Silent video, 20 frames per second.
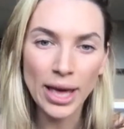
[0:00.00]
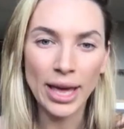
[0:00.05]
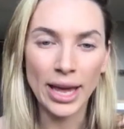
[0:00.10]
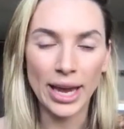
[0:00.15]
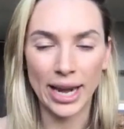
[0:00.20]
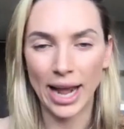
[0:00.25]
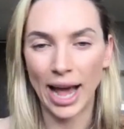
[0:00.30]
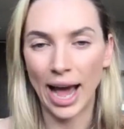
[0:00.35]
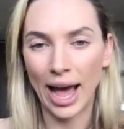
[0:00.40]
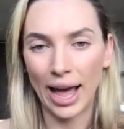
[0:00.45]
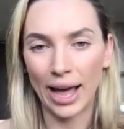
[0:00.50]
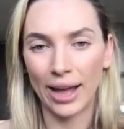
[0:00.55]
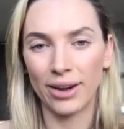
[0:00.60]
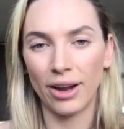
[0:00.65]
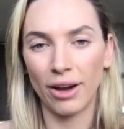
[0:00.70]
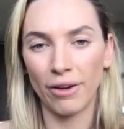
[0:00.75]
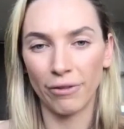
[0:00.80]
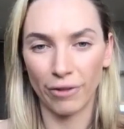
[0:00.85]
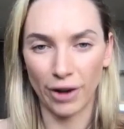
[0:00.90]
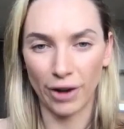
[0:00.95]
It had
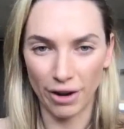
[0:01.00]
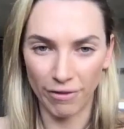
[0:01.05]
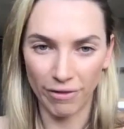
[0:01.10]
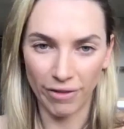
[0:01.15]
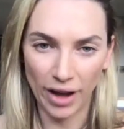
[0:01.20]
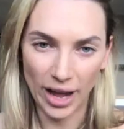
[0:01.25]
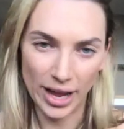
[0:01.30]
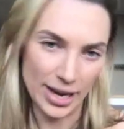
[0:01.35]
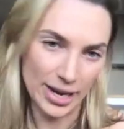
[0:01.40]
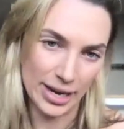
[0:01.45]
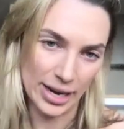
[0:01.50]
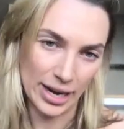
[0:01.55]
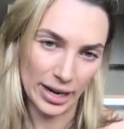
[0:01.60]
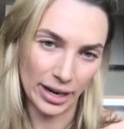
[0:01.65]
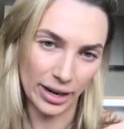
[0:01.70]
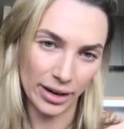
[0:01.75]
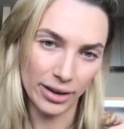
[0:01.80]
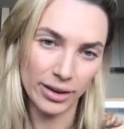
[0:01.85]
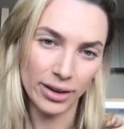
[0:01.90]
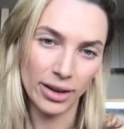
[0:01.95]
a friend
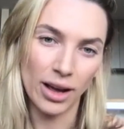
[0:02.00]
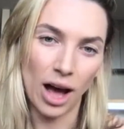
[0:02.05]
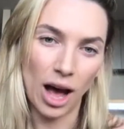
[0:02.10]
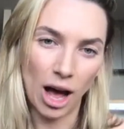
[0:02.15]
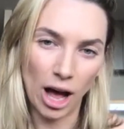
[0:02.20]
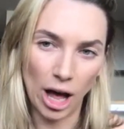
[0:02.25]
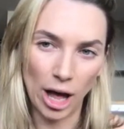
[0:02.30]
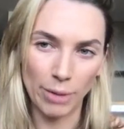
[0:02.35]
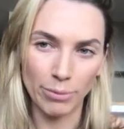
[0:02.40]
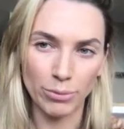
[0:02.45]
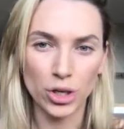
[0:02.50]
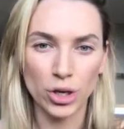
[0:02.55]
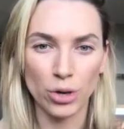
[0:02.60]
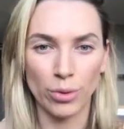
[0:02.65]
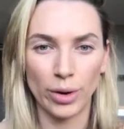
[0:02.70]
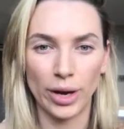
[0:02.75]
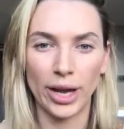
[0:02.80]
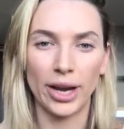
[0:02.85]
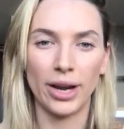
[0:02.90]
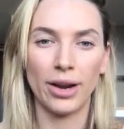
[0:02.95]
finding arm to
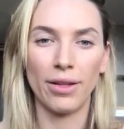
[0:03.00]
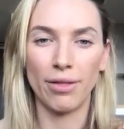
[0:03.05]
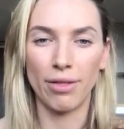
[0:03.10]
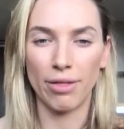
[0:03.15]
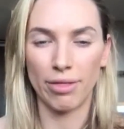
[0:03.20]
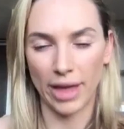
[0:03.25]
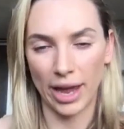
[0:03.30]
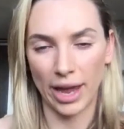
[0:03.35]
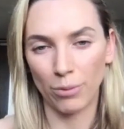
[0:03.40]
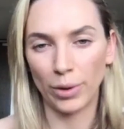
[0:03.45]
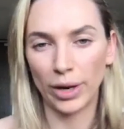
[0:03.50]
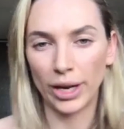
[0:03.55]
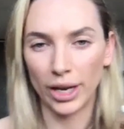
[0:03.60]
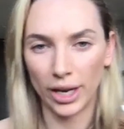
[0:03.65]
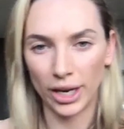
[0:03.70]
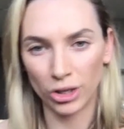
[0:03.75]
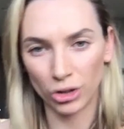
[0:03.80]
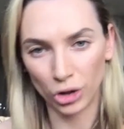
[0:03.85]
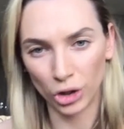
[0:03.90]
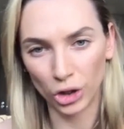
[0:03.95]
it. Then we
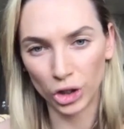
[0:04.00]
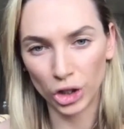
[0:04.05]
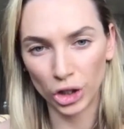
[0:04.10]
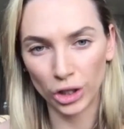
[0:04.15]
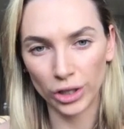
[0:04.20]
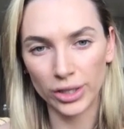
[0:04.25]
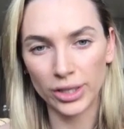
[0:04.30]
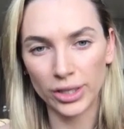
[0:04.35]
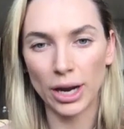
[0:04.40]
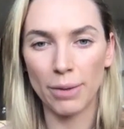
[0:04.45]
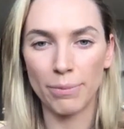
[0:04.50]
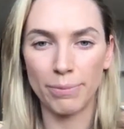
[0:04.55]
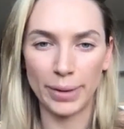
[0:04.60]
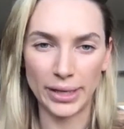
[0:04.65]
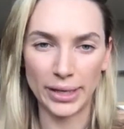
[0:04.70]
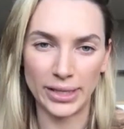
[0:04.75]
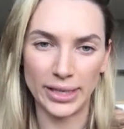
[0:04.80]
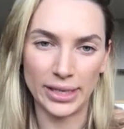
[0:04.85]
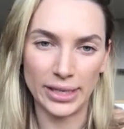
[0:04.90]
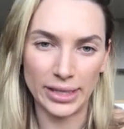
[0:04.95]
introduced a
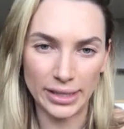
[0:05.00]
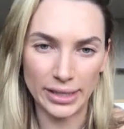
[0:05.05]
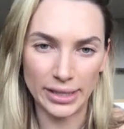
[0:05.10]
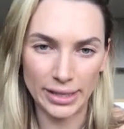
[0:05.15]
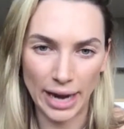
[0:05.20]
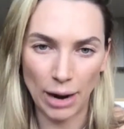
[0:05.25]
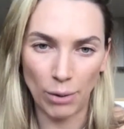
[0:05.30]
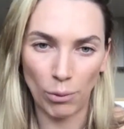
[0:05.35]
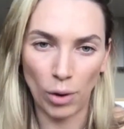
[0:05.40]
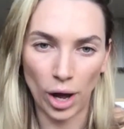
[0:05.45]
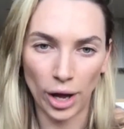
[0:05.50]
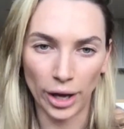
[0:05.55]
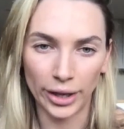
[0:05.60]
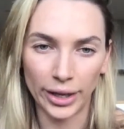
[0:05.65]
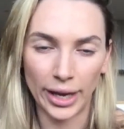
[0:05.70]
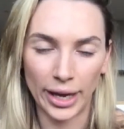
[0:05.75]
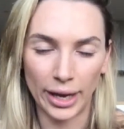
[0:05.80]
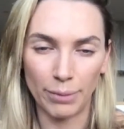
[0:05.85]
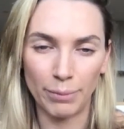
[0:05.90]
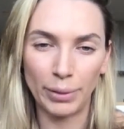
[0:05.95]
business
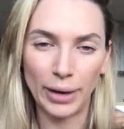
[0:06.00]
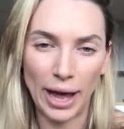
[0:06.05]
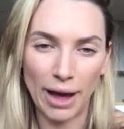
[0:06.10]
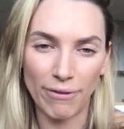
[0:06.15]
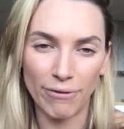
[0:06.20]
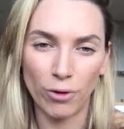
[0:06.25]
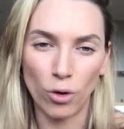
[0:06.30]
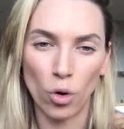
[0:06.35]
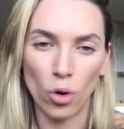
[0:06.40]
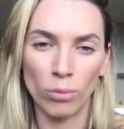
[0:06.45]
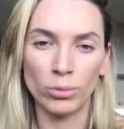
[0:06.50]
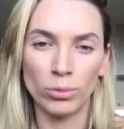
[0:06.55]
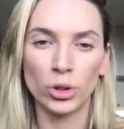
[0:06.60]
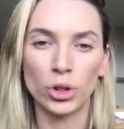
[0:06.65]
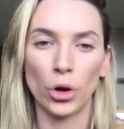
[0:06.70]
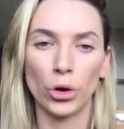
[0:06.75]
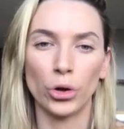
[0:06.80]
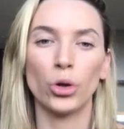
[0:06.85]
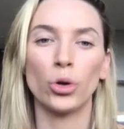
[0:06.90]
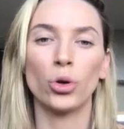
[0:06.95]
networking platform, so
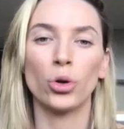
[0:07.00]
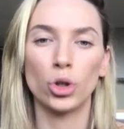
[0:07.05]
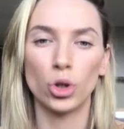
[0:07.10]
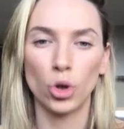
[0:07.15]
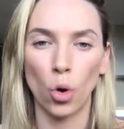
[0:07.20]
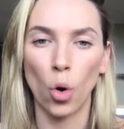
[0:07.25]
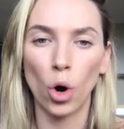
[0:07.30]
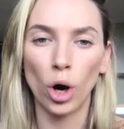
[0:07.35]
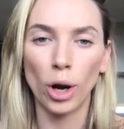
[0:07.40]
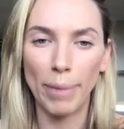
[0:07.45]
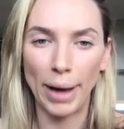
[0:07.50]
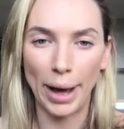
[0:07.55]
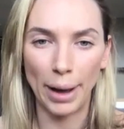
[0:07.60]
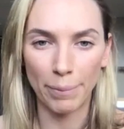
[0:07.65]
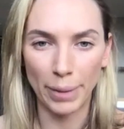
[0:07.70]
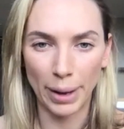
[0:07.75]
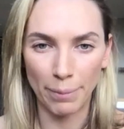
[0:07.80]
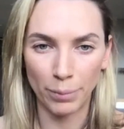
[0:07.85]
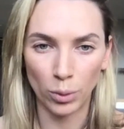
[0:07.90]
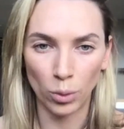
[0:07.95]
you could talk about
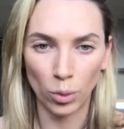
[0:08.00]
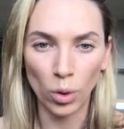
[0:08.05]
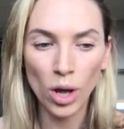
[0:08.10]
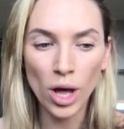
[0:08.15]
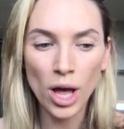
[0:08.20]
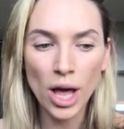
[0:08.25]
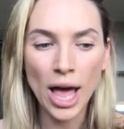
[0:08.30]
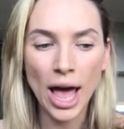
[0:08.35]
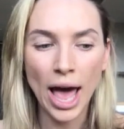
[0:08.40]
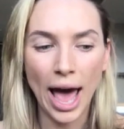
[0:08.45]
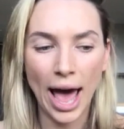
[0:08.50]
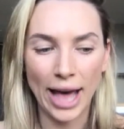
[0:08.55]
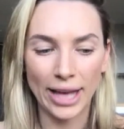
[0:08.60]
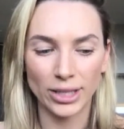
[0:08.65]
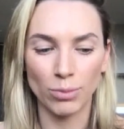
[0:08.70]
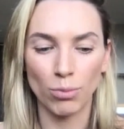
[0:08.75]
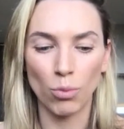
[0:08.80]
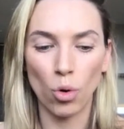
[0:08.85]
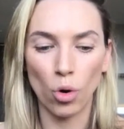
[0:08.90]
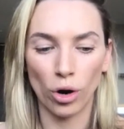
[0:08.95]
Bumble
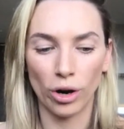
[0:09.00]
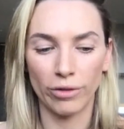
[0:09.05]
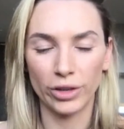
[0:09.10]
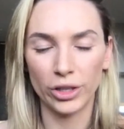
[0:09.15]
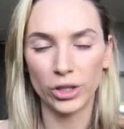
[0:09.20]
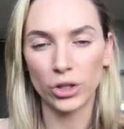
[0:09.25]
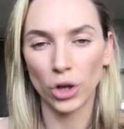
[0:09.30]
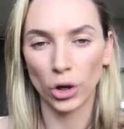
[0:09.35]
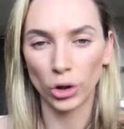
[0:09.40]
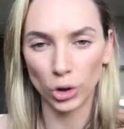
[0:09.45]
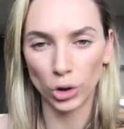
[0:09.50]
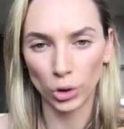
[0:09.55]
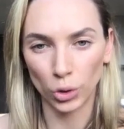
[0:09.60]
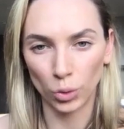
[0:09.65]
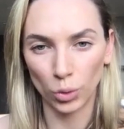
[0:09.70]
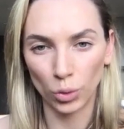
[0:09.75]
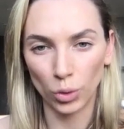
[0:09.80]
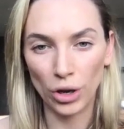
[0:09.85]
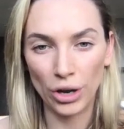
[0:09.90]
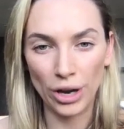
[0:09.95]
as more of a
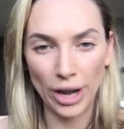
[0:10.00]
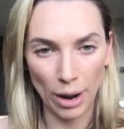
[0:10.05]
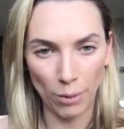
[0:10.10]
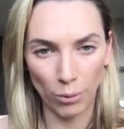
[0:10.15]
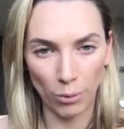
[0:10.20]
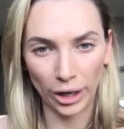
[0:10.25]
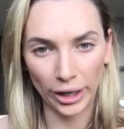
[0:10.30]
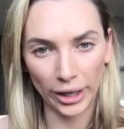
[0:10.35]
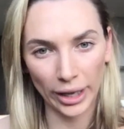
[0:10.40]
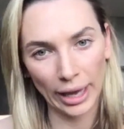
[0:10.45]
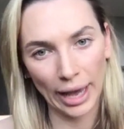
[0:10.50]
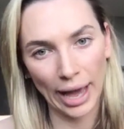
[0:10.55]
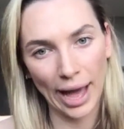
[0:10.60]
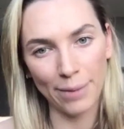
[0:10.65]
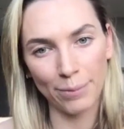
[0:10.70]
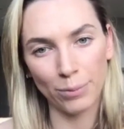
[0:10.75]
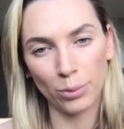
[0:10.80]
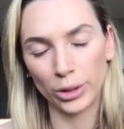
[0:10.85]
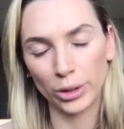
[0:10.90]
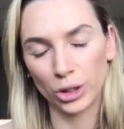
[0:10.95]
social networking app,
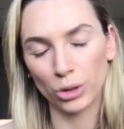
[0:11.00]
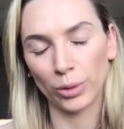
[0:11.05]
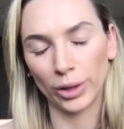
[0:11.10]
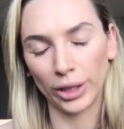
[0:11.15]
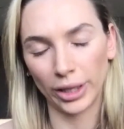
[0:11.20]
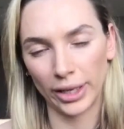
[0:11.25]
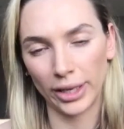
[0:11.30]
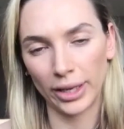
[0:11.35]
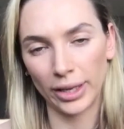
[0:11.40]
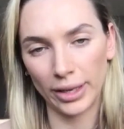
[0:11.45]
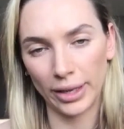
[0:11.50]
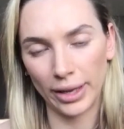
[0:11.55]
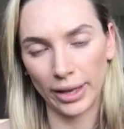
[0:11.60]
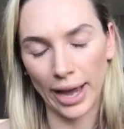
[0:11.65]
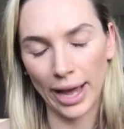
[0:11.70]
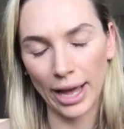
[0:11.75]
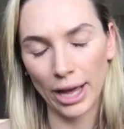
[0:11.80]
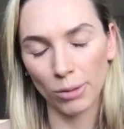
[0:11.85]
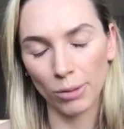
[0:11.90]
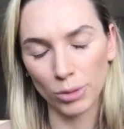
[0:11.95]
which really
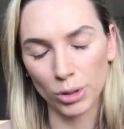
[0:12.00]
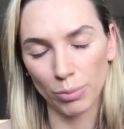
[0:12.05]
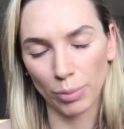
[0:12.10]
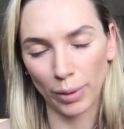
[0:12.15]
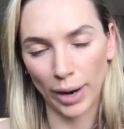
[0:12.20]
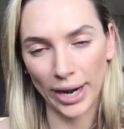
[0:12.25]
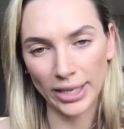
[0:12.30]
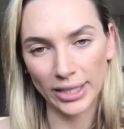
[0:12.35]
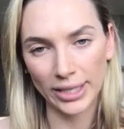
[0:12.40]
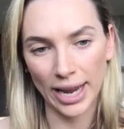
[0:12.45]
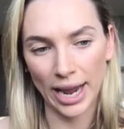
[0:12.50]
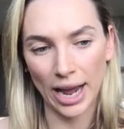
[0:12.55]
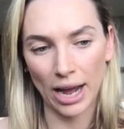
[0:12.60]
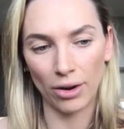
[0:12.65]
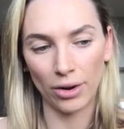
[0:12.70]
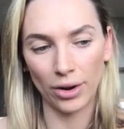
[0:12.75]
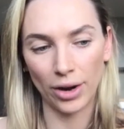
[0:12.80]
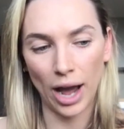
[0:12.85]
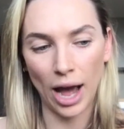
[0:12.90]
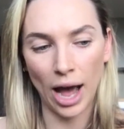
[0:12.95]
yeah, helped to break
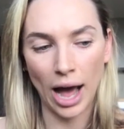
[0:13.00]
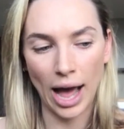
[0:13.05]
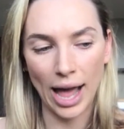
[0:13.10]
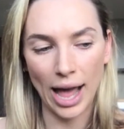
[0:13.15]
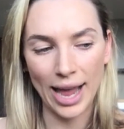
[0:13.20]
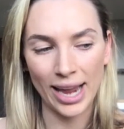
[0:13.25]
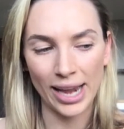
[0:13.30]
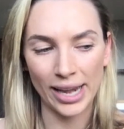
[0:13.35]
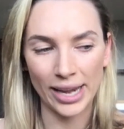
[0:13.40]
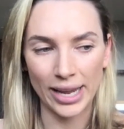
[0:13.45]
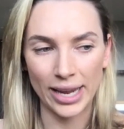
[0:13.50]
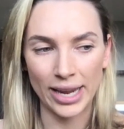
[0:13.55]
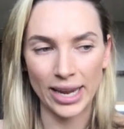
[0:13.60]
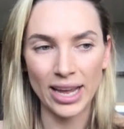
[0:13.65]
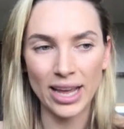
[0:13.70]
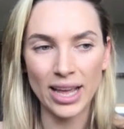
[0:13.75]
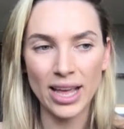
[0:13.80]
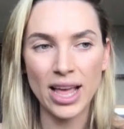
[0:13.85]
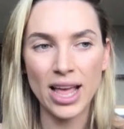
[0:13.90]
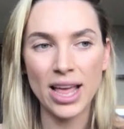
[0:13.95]
down uh, any
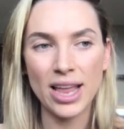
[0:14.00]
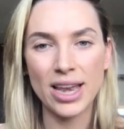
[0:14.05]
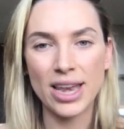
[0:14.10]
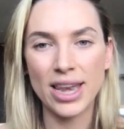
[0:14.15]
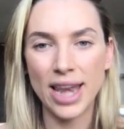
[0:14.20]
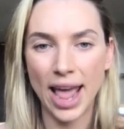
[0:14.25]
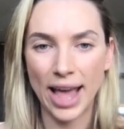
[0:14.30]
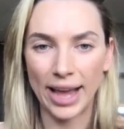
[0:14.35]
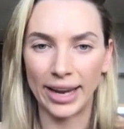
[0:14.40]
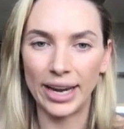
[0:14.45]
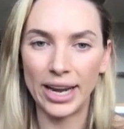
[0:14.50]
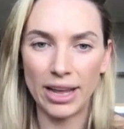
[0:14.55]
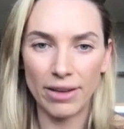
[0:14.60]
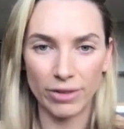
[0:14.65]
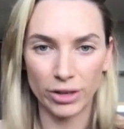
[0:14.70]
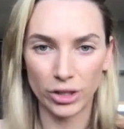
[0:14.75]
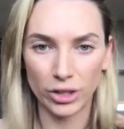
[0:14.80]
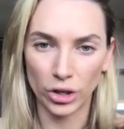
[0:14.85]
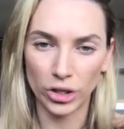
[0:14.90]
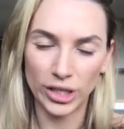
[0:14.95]
negative
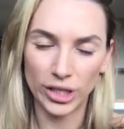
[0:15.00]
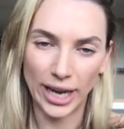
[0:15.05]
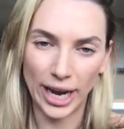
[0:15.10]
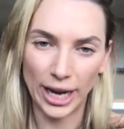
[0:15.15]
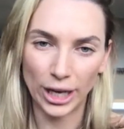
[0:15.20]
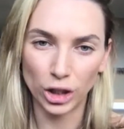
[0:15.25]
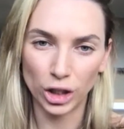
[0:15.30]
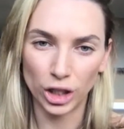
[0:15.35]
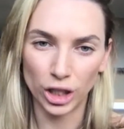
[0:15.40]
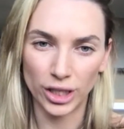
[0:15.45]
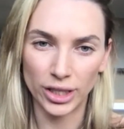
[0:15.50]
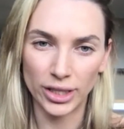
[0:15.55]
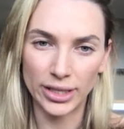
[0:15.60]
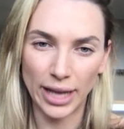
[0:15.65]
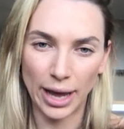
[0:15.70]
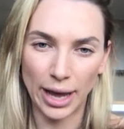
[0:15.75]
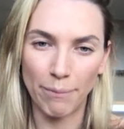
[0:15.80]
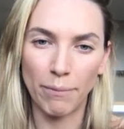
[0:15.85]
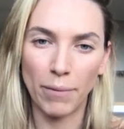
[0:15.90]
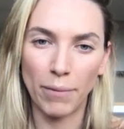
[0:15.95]
associations
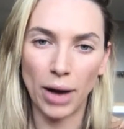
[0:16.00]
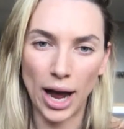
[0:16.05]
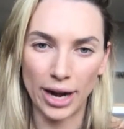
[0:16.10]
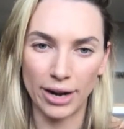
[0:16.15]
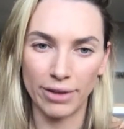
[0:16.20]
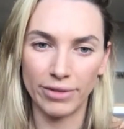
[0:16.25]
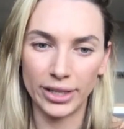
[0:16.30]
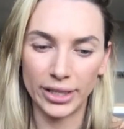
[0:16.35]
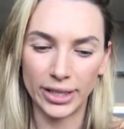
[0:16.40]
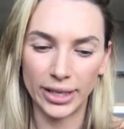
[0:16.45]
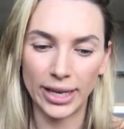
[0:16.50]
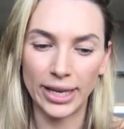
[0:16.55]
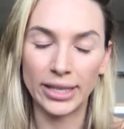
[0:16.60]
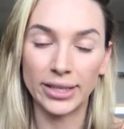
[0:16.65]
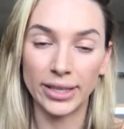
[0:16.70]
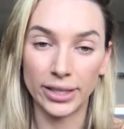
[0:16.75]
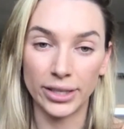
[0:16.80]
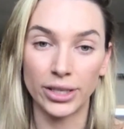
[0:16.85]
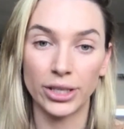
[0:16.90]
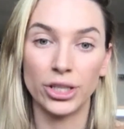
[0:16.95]
that might have
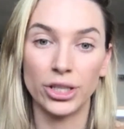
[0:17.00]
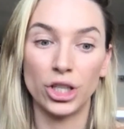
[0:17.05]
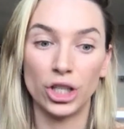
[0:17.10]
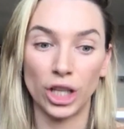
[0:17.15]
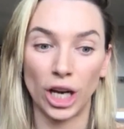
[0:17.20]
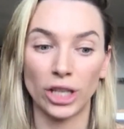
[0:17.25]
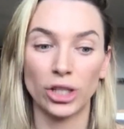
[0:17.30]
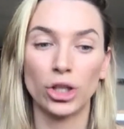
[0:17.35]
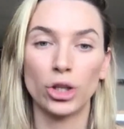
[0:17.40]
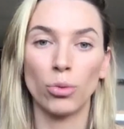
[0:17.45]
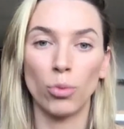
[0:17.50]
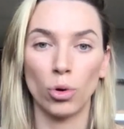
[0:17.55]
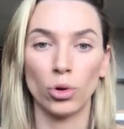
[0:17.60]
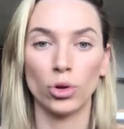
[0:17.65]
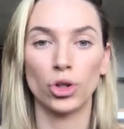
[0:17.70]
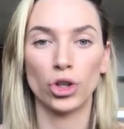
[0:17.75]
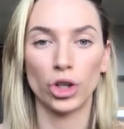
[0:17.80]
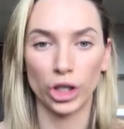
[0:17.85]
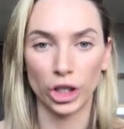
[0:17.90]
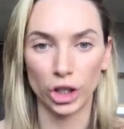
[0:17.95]
existed just
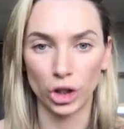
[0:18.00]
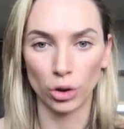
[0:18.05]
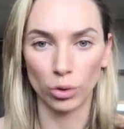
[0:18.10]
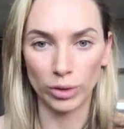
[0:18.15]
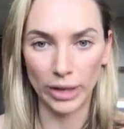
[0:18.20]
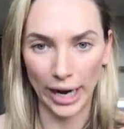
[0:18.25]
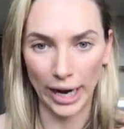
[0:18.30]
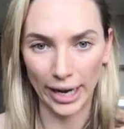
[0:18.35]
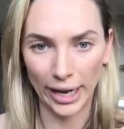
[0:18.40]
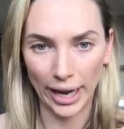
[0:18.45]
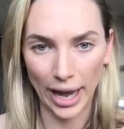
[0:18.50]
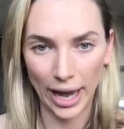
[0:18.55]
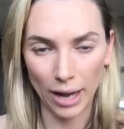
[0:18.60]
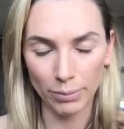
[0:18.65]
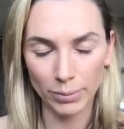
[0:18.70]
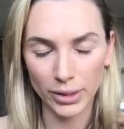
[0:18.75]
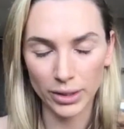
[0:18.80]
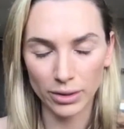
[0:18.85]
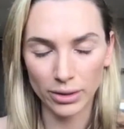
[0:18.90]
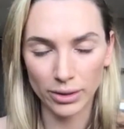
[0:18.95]
towards traditional dating
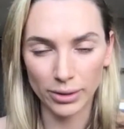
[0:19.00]
apps.